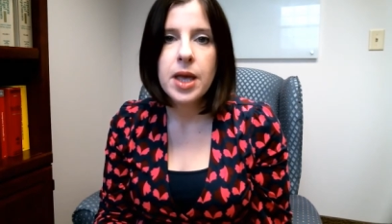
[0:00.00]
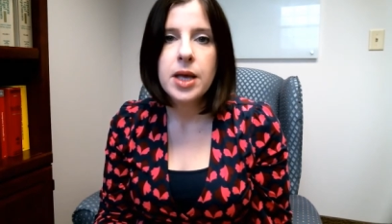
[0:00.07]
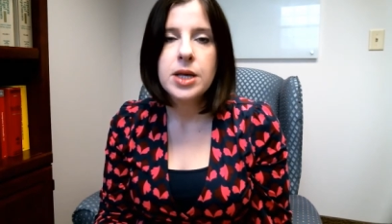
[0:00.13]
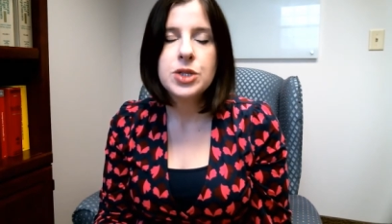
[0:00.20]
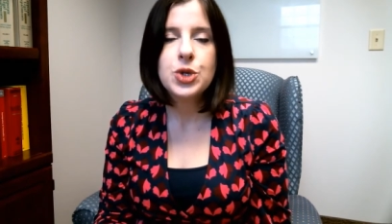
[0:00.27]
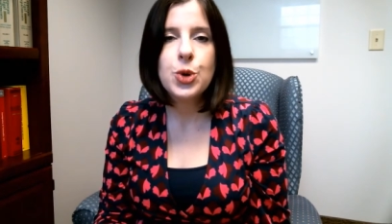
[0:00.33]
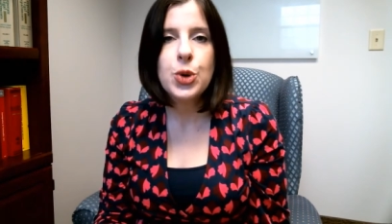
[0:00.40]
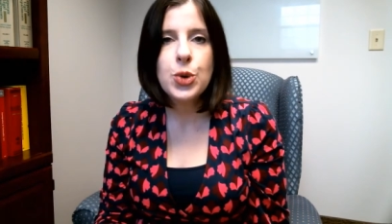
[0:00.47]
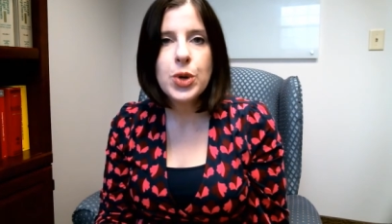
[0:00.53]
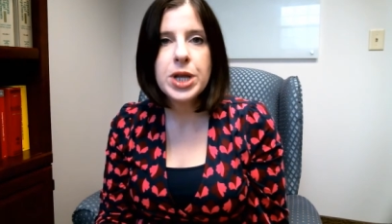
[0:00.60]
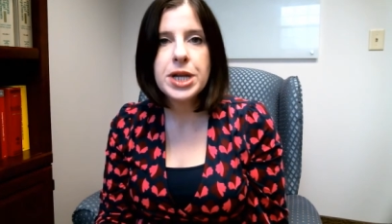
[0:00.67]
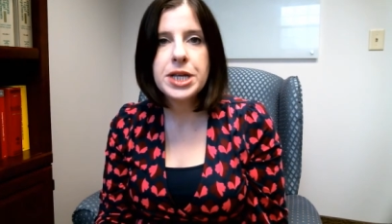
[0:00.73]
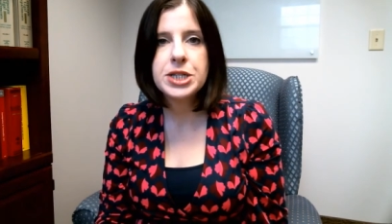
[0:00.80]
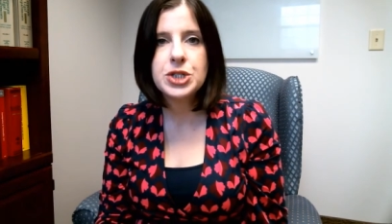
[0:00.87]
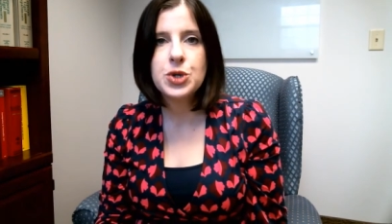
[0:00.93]
So who can
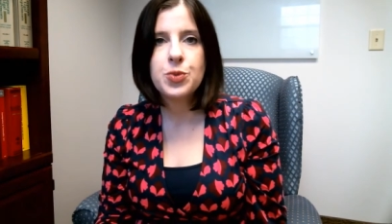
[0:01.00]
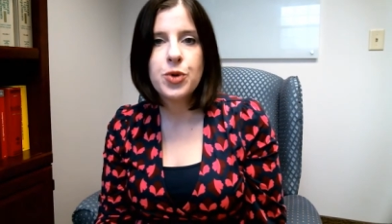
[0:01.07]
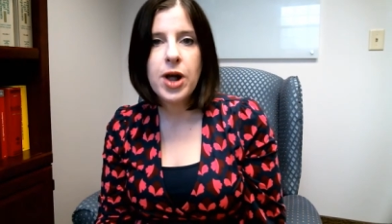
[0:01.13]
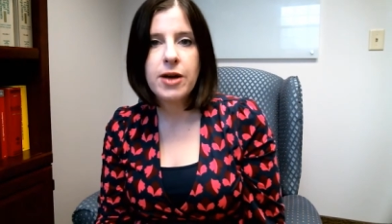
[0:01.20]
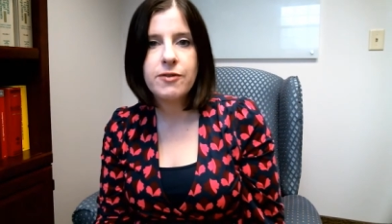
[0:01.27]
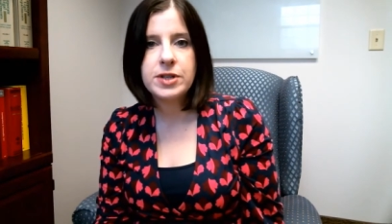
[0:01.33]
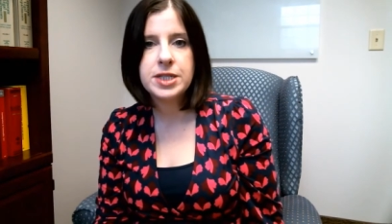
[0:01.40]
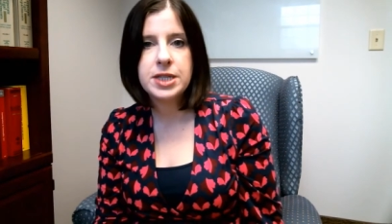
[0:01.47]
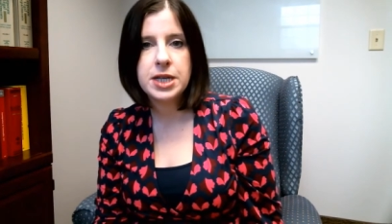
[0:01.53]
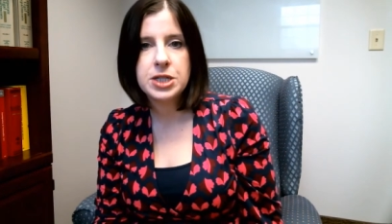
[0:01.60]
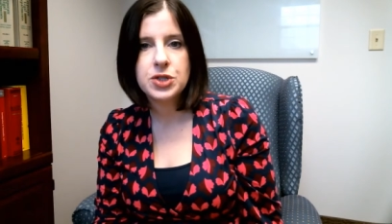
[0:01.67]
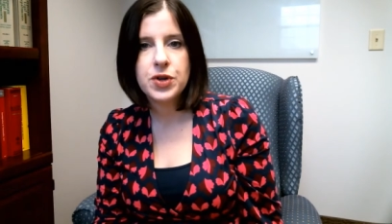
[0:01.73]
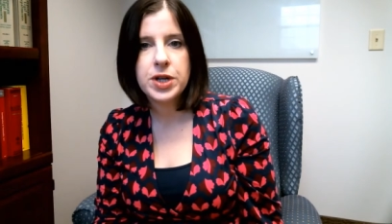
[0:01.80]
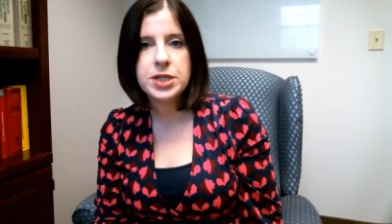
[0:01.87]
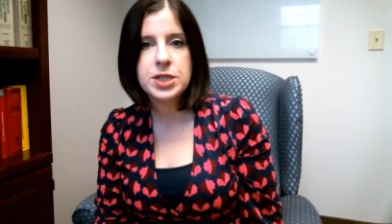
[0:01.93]
issue profits
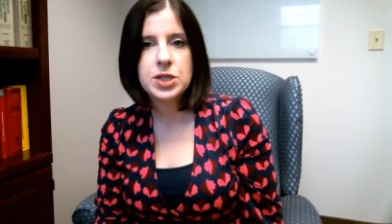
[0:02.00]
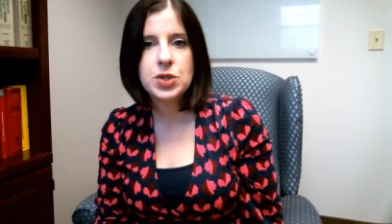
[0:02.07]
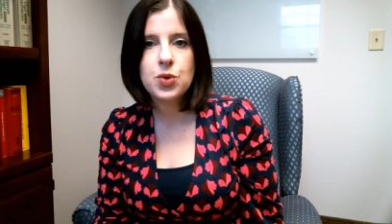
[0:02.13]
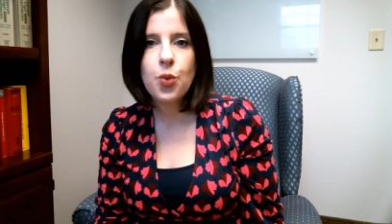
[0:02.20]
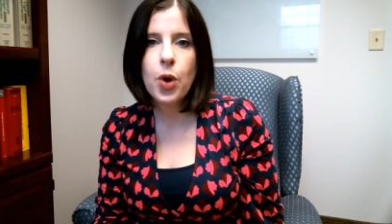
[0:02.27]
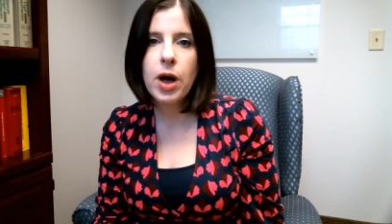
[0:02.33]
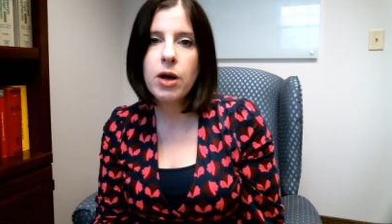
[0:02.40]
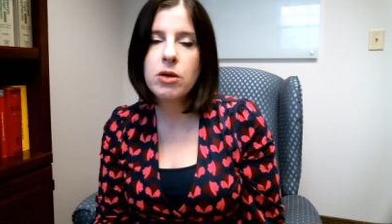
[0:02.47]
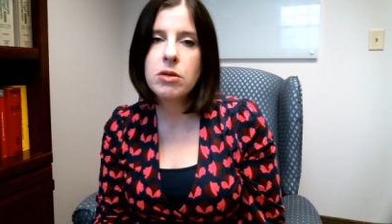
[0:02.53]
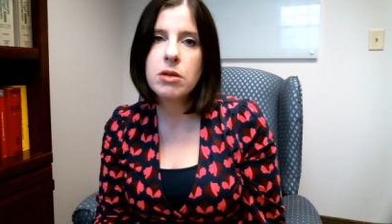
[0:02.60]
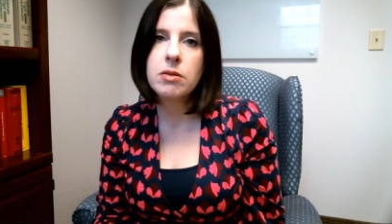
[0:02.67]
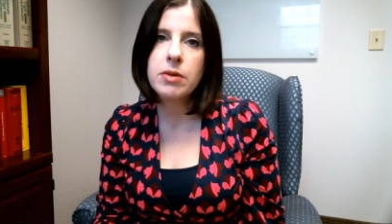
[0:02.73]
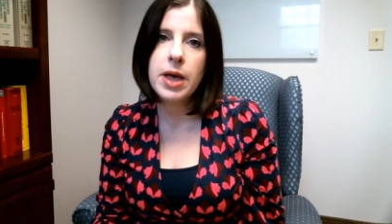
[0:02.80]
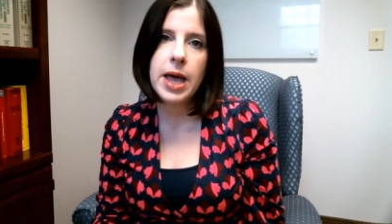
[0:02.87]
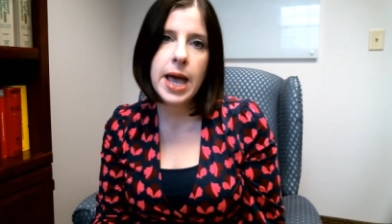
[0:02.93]
interests? Well,
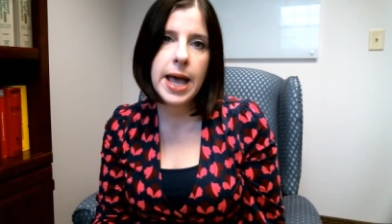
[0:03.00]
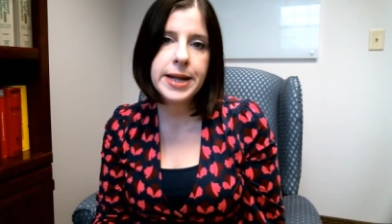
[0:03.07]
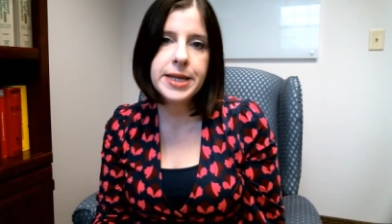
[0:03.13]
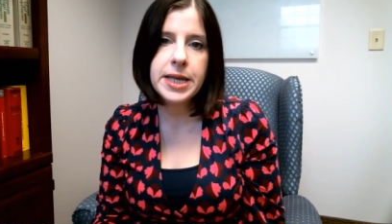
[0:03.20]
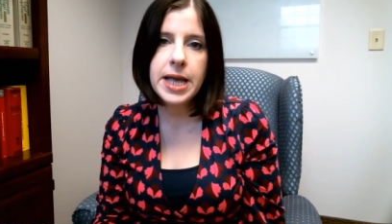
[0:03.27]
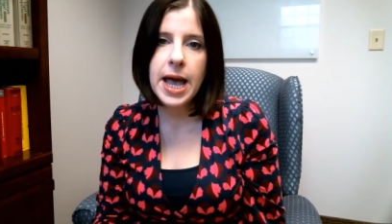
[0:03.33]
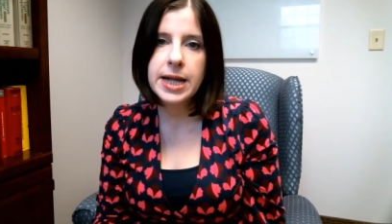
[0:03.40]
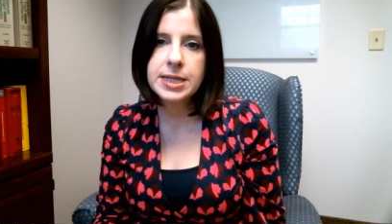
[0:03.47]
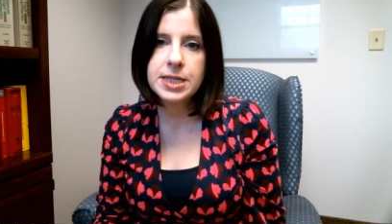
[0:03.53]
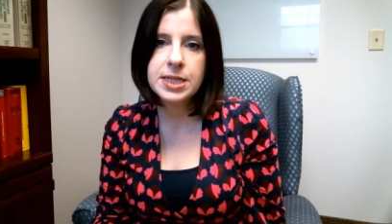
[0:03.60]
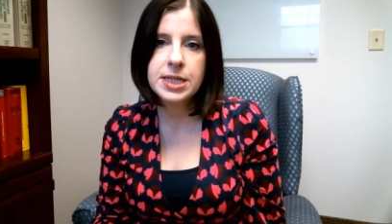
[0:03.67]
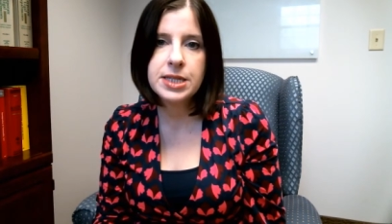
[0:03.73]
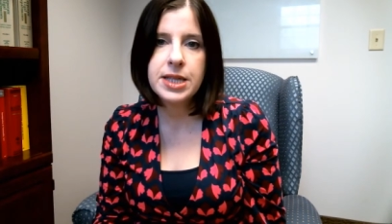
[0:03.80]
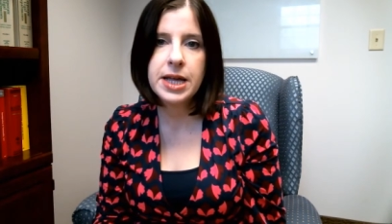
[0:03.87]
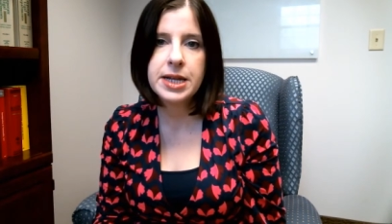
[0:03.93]
any
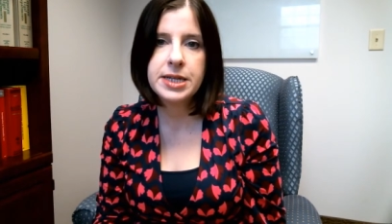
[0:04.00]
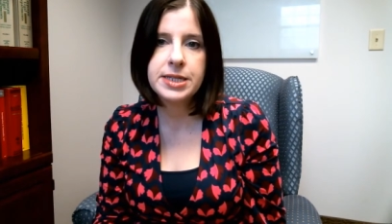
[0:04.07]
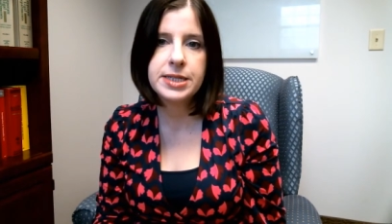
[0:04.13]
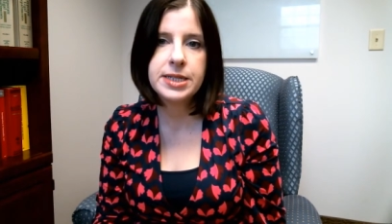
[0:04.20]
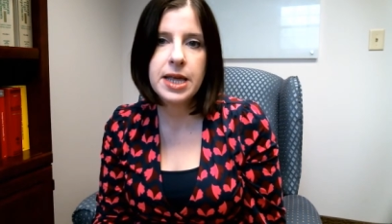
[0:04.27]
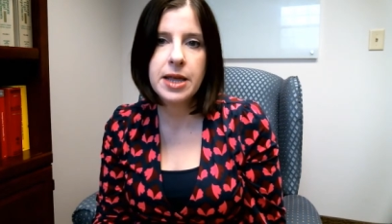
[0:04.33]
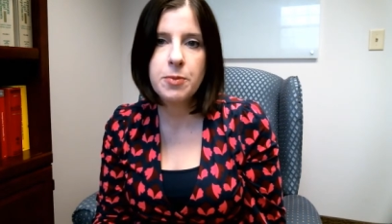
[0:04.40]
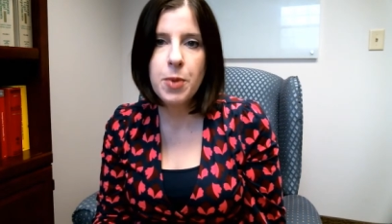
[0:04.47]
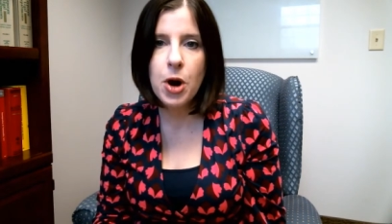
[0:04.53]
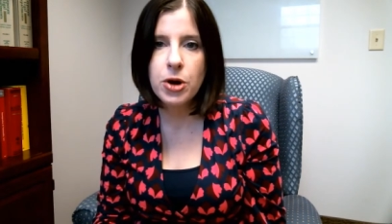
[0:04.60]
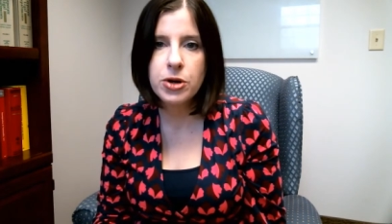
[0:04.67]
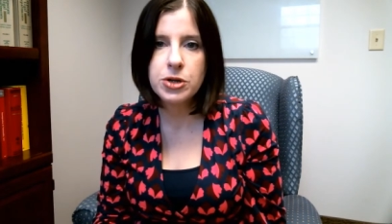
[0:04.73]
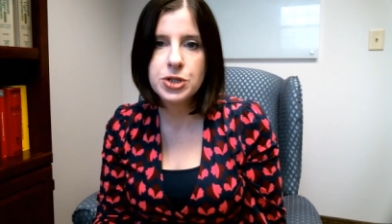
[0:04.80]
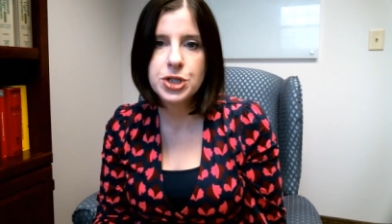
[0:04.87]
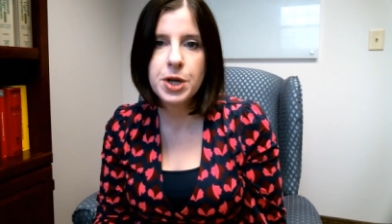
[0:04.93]
entity that is a
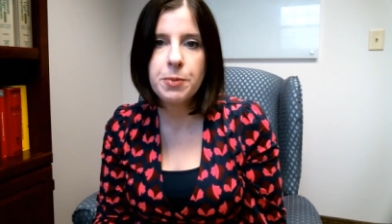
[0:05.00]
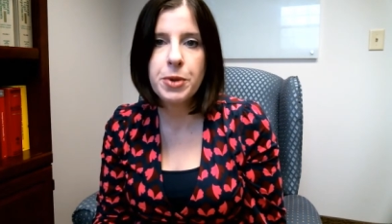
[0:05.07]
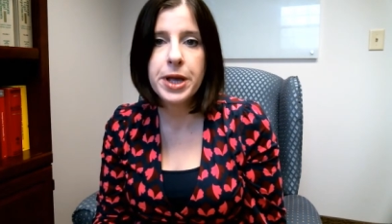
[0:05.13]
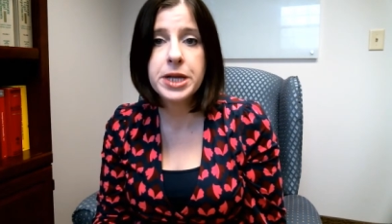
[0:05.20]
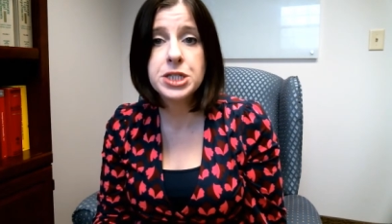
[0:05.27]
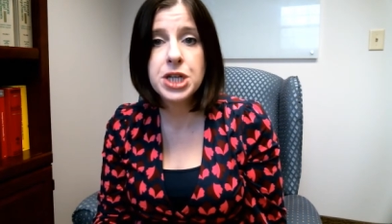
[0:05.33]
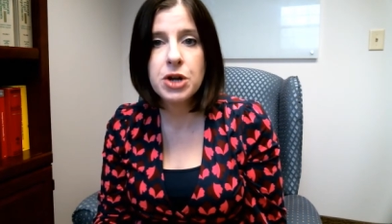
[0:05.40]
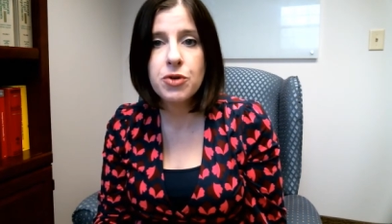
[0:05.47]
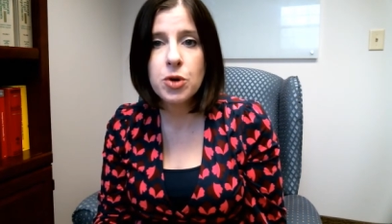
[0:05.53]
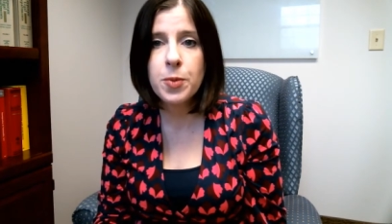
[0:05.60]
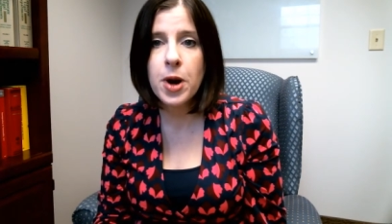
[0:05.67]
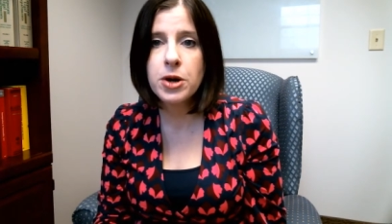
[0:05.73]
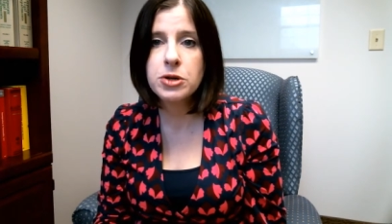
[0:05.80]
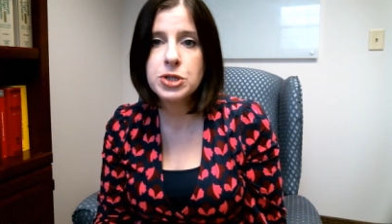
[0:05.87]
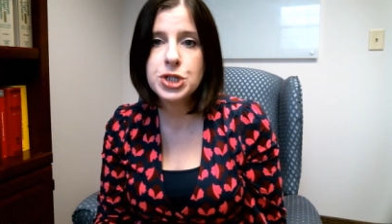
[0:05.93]
partnership, like a general
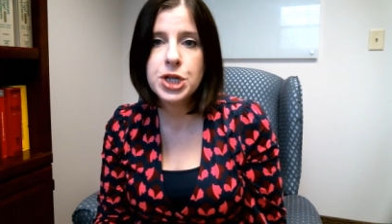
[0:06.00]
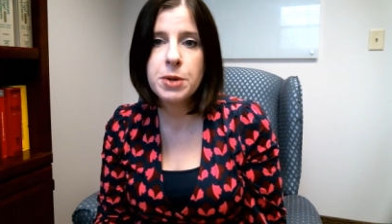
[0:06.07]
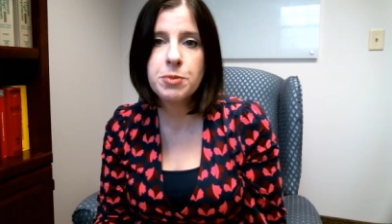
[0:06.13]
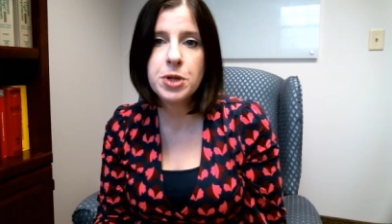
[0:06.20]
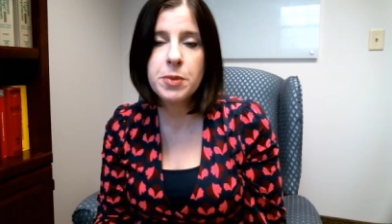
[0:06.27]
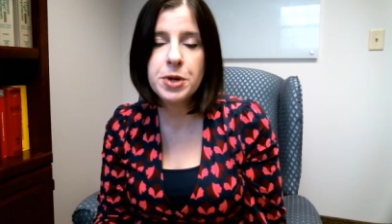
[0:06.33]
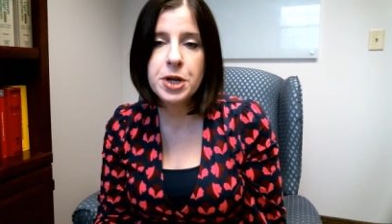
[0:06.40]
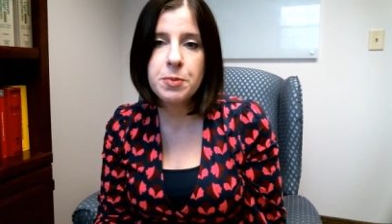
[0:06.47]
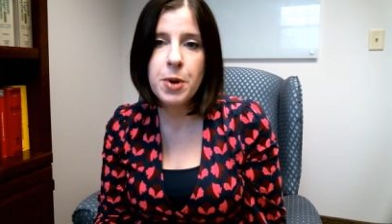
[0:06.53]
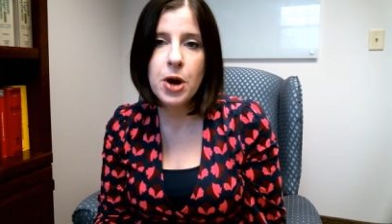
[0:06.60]
partnership, limited